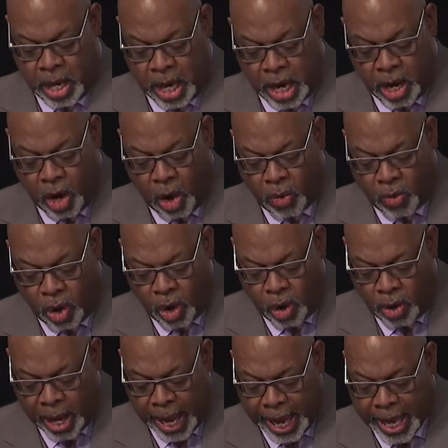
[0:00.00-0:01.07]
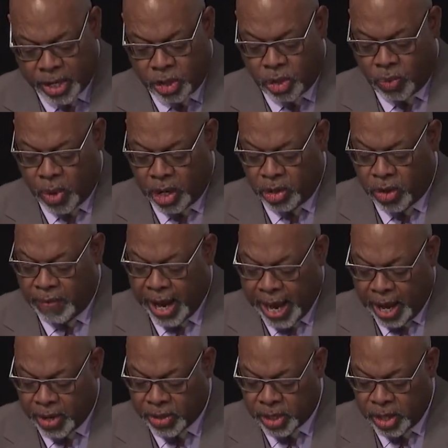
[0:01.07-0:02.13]
In her role as Director of
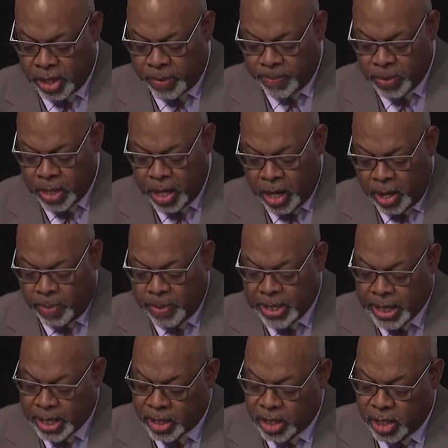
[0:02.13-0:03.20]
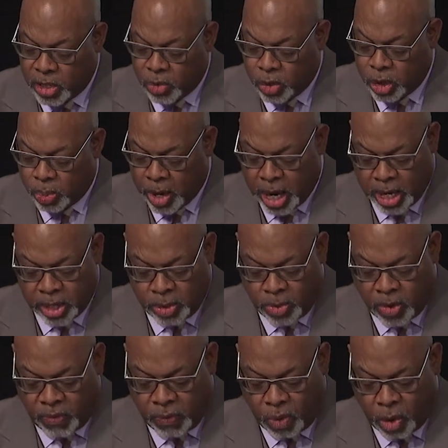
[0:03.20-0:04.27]
Housing, Ms. Hicks is
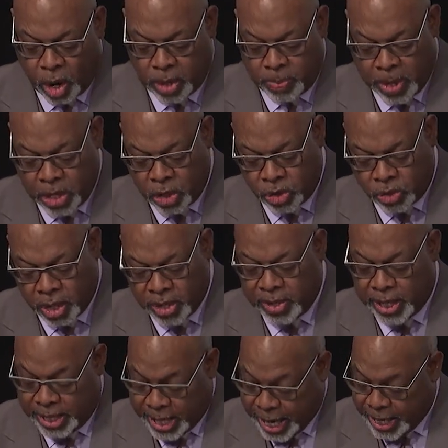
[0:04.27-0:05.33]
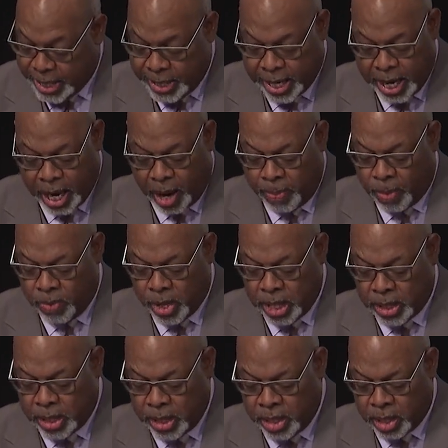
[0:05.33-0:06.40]
responsible for administering the day-to-day -day
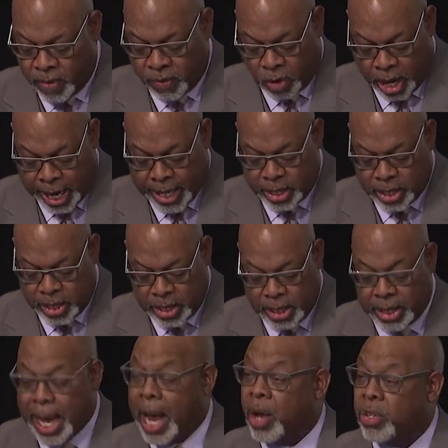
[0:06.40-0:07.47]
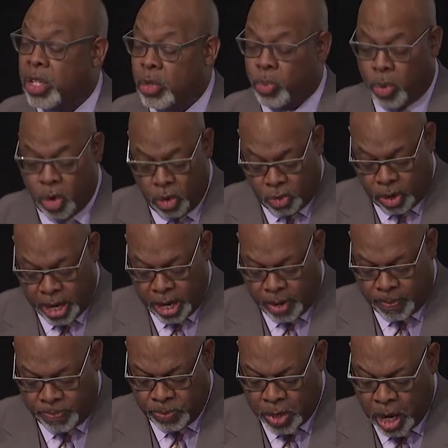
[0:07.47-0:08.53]
operations of her agency's housing
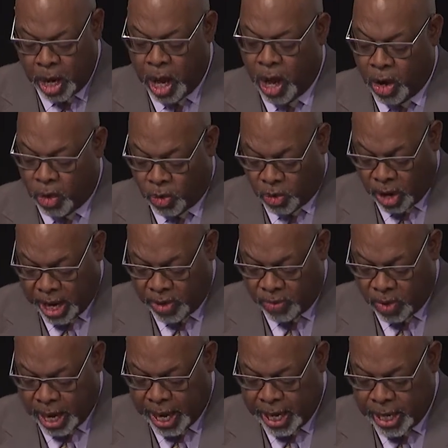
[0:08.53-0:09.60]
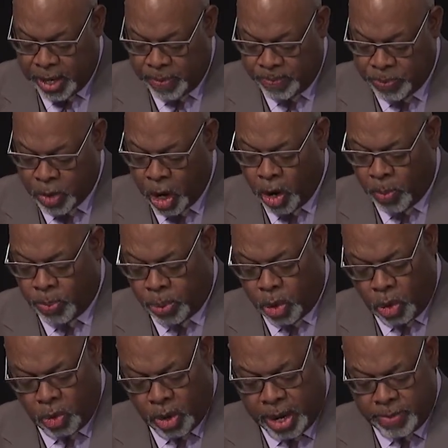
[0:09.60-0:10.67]
program, grant writing,
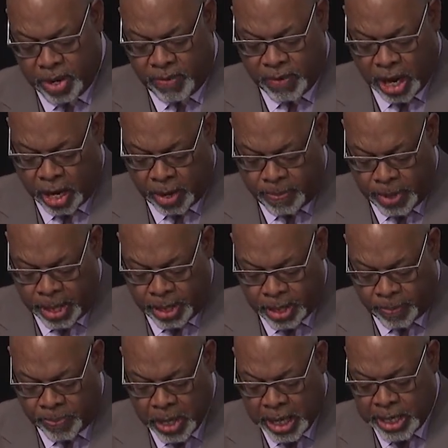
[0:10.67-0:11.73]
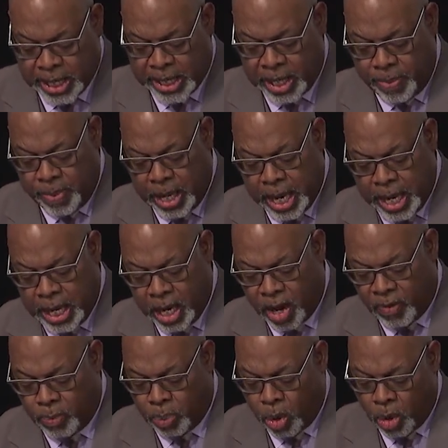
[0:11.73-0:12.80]
program development, disseminating
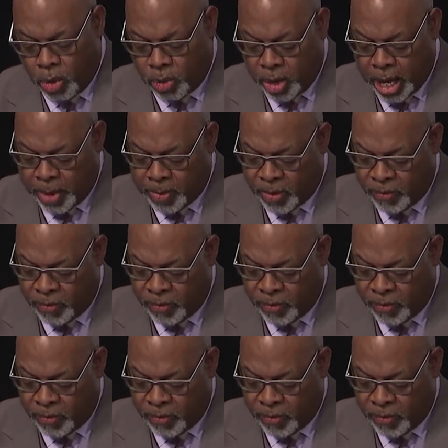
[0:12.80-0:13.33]
of program